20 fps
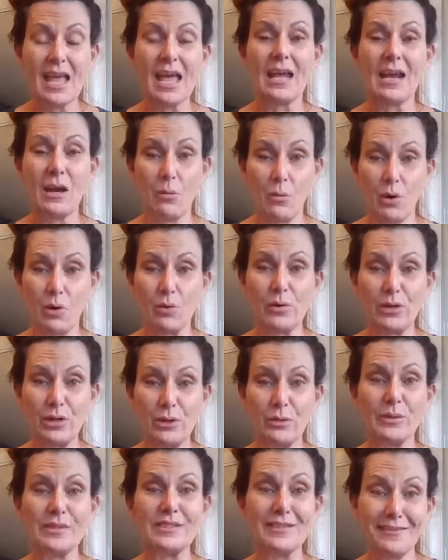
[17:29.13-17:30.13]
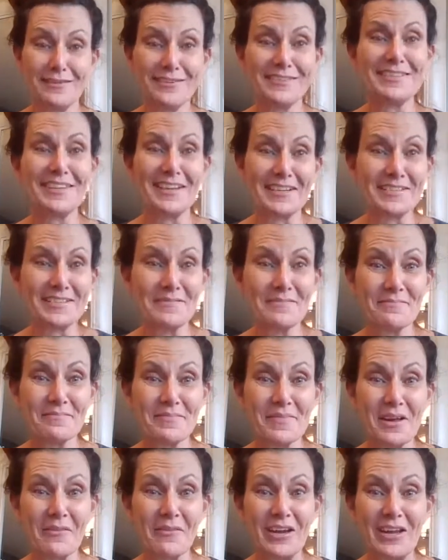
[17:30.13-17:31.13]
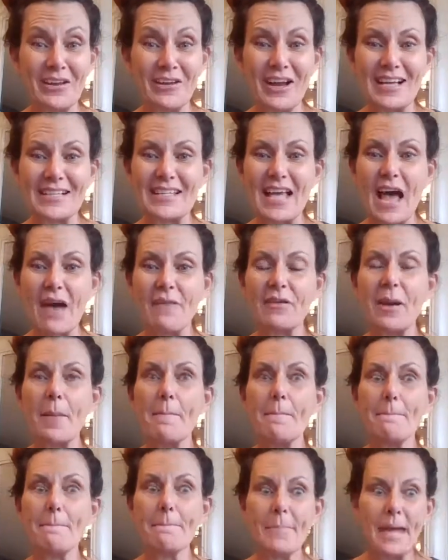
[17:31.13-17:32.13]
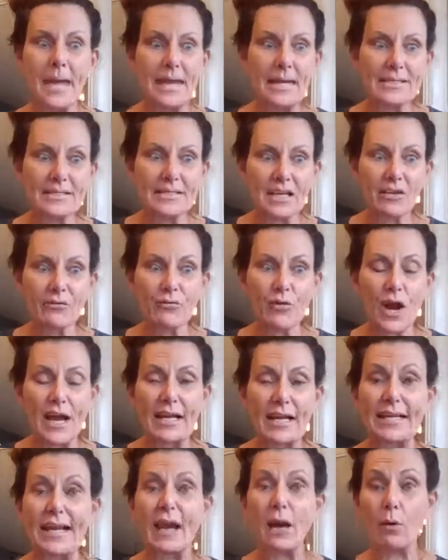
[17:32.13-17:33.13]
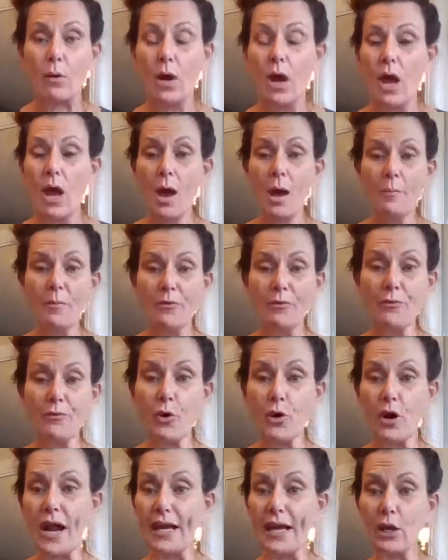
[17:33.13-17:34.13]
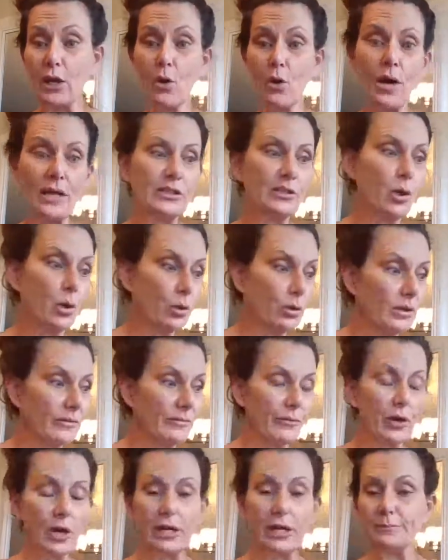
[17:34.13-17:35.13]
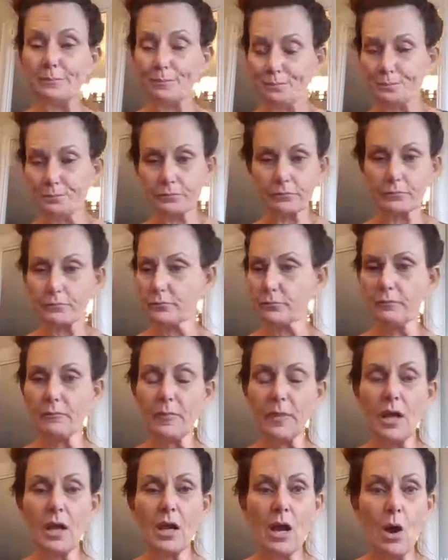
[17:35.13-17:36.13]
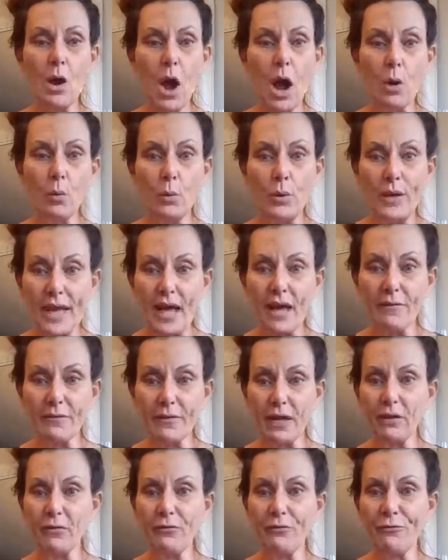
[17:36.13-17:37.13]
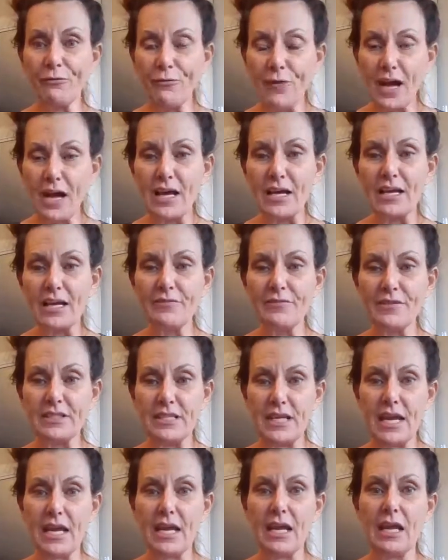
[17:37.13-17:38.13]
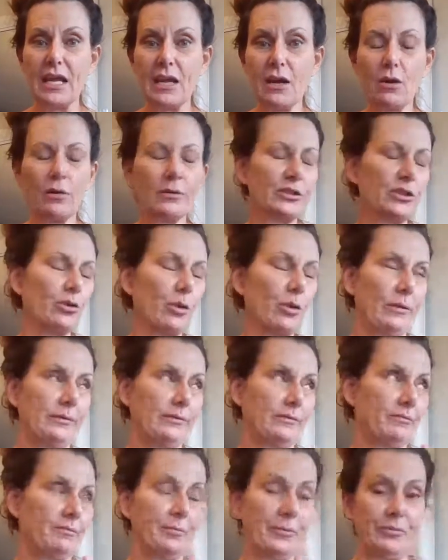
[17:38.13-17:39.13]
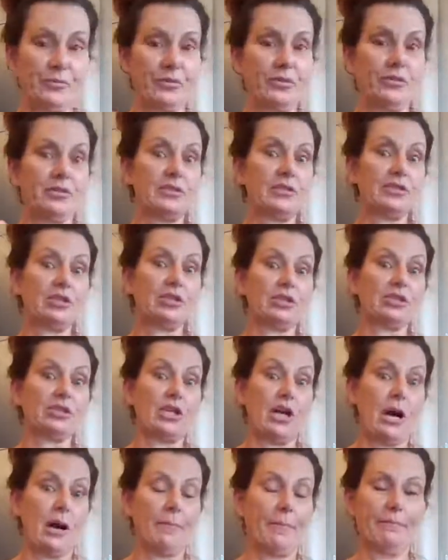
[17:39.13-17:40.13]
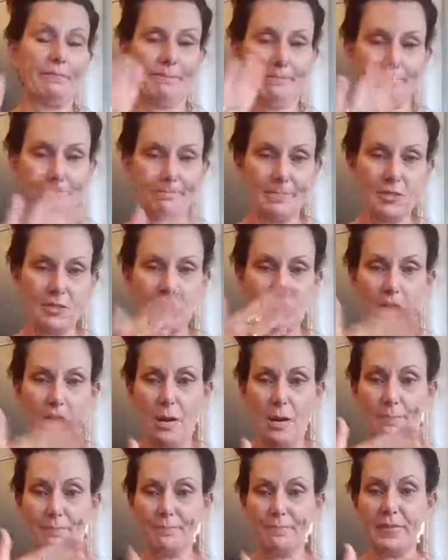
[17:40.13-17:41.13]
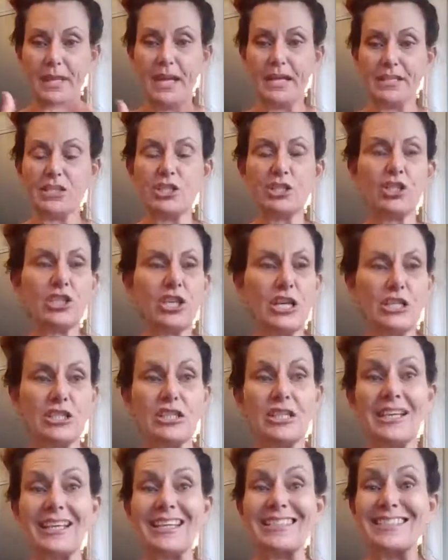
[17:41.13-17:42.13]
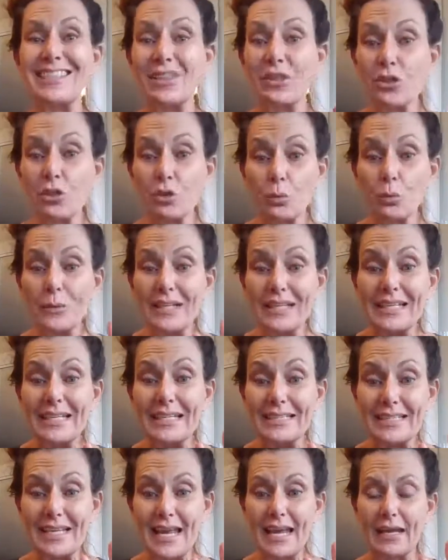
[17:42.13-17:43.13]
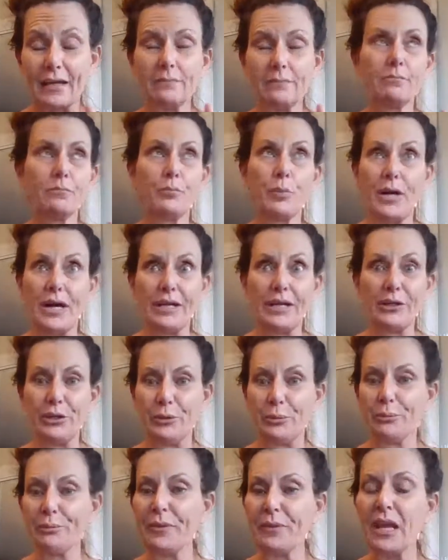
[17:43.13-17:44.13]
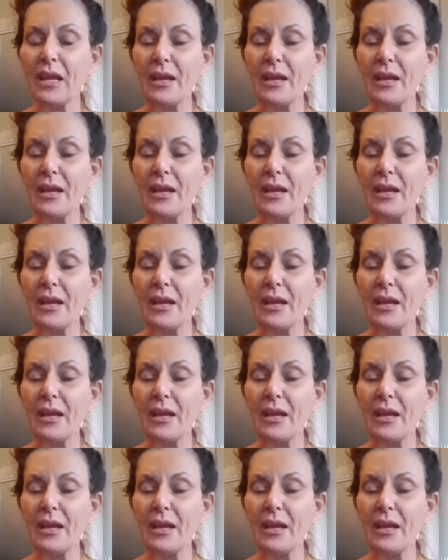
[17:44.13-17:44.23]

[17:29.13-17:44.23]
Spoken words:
And I work with you until it does. All right, you guys have an amazing Friday. Now, before I go, I totally forgot. We have a 5-day, or sorry, stop. I just changed it. It's a 3-day, brand new